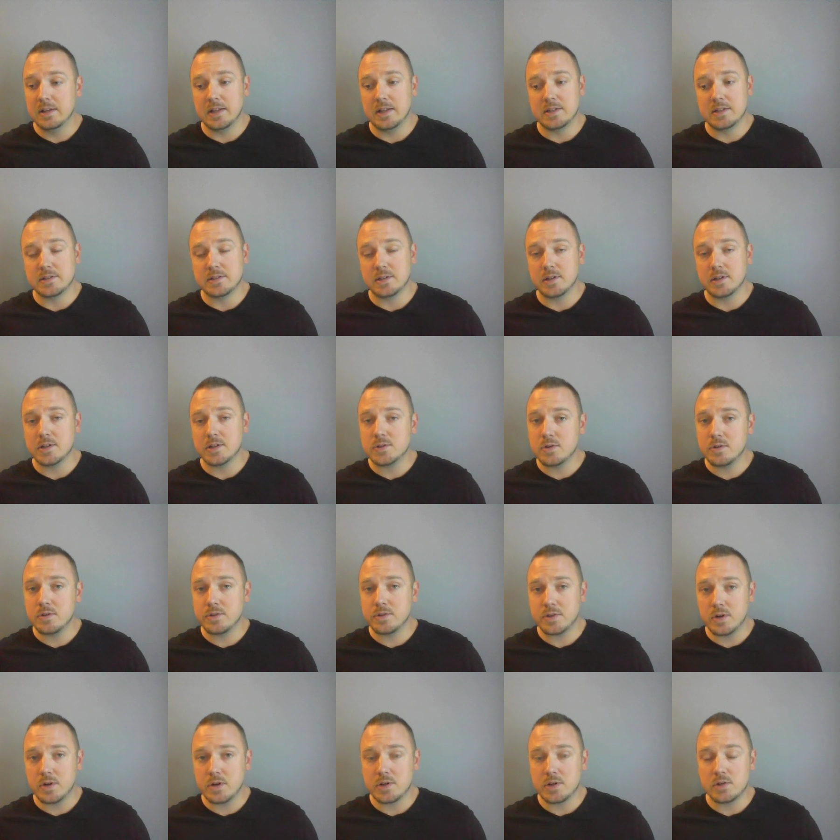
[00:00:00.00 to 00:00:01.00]
That's
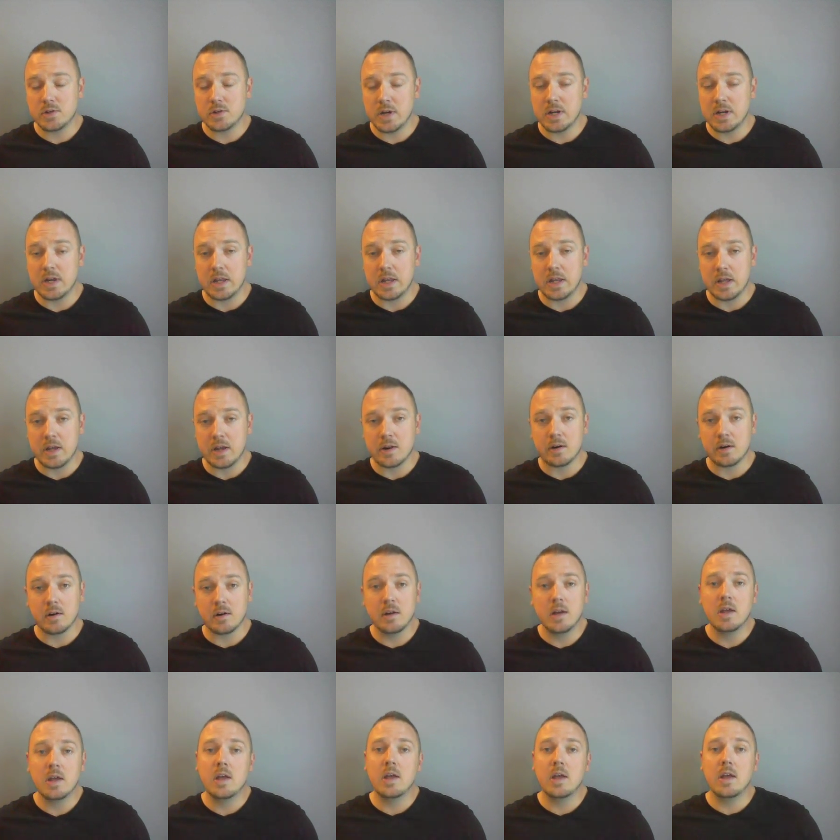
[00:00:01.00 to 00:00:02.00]
130 grand a
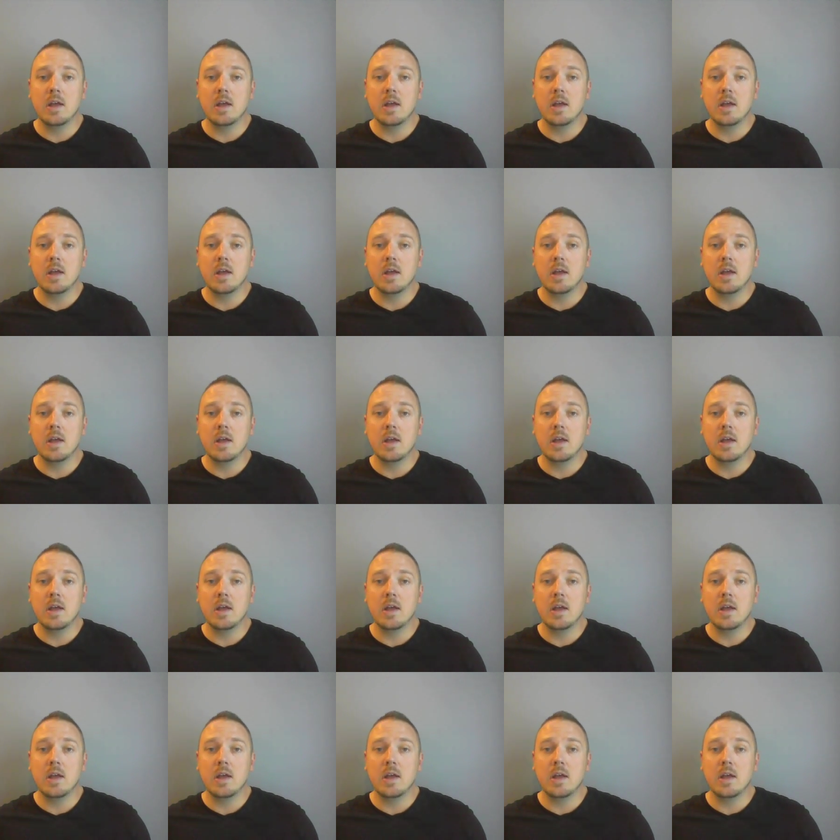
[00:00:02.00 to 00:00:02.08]
year.